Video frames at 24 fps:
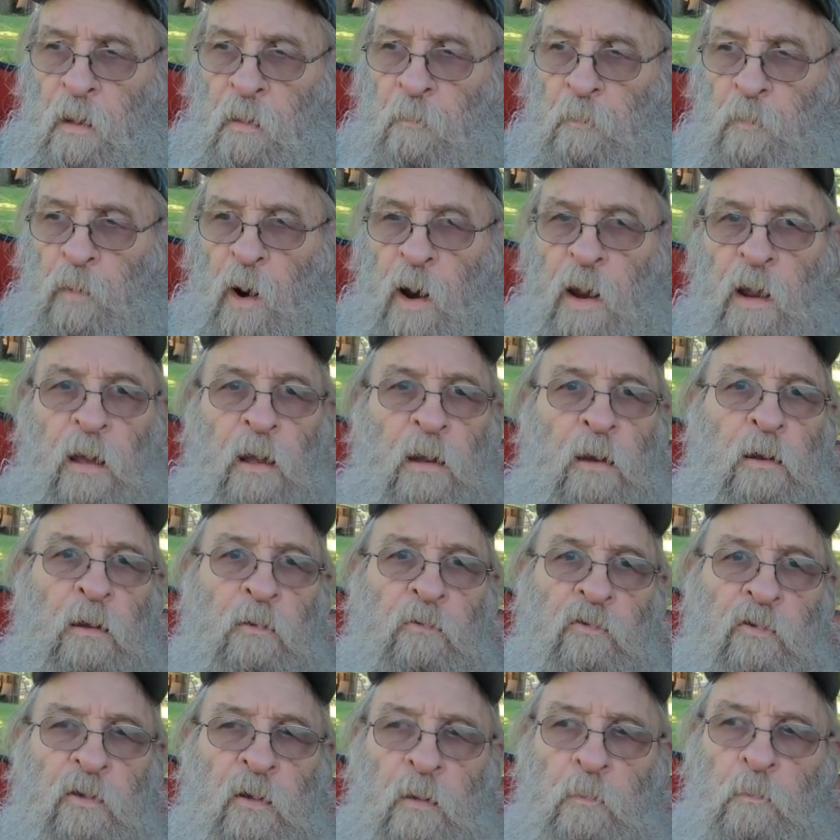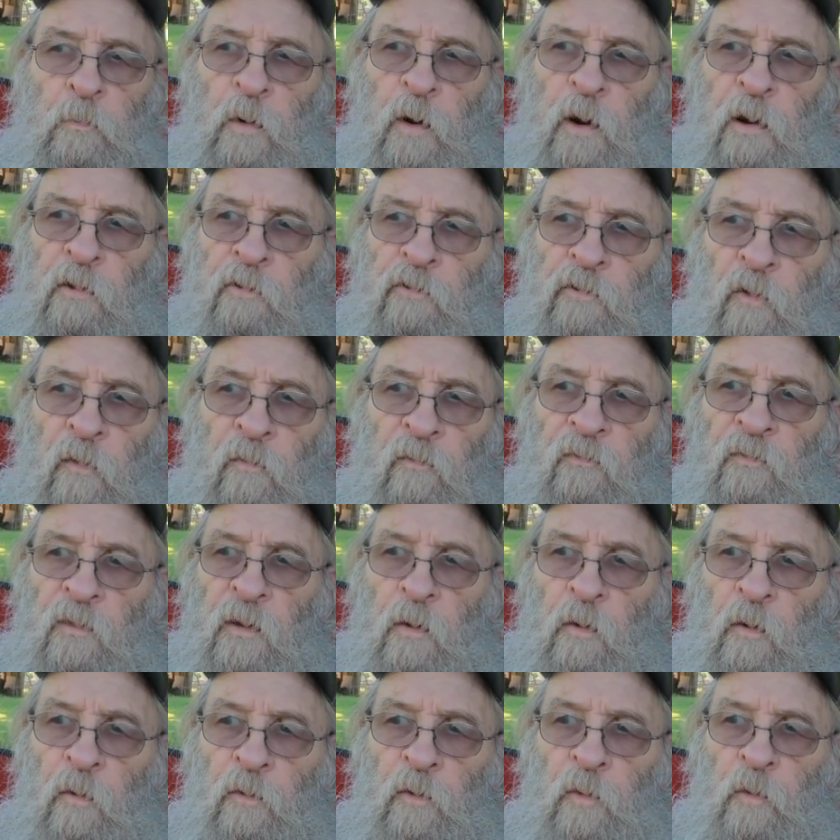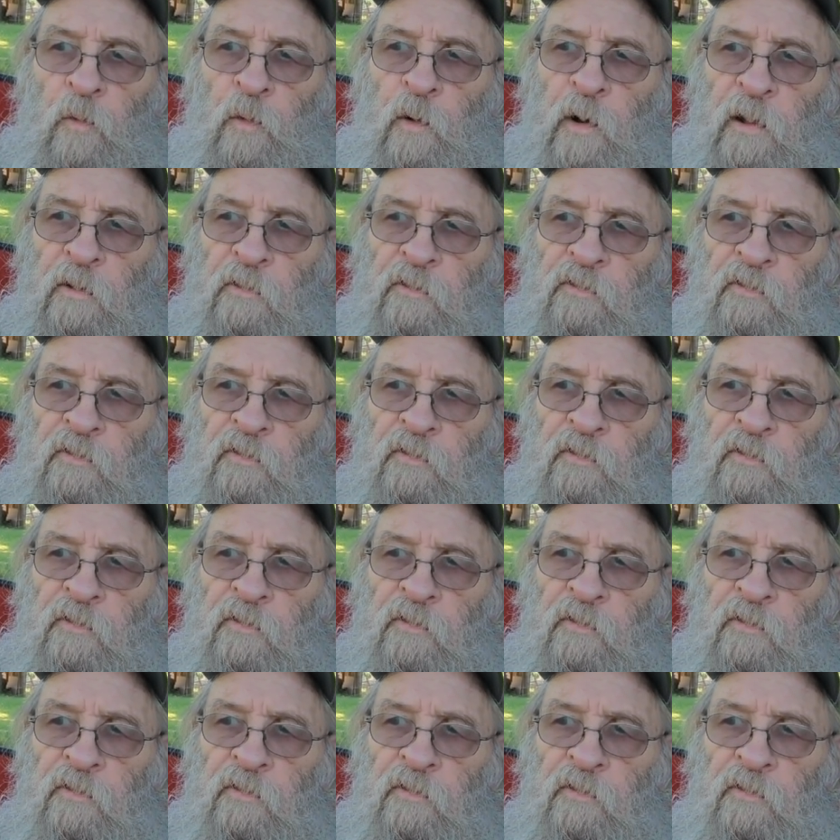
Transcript: the sun breaks over there on the west